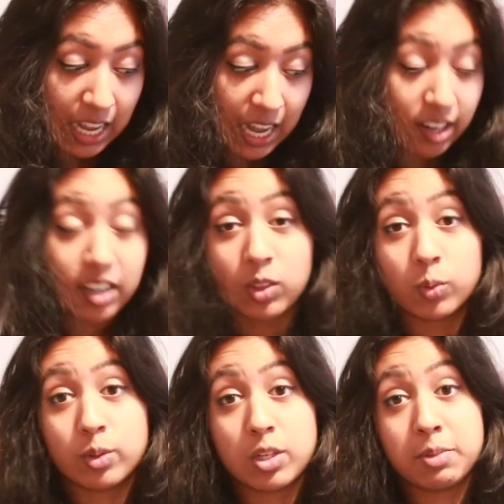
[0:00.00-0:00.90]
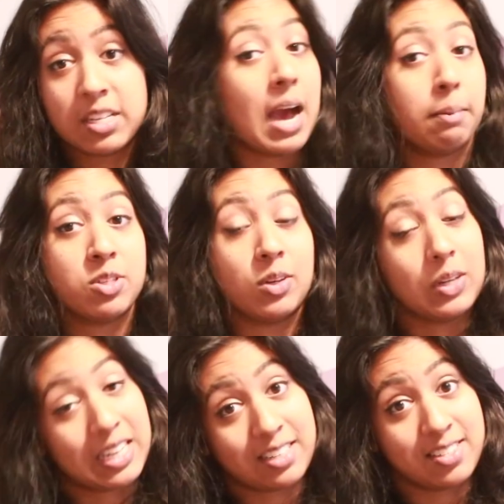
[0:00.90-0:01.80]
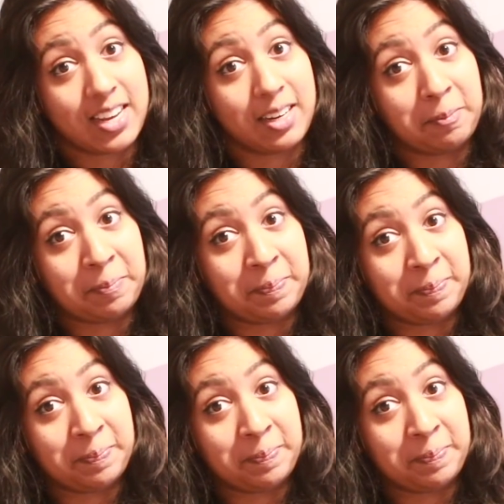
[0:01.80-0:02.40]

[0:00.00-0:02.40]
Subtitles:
and I thought she was absolutely insane.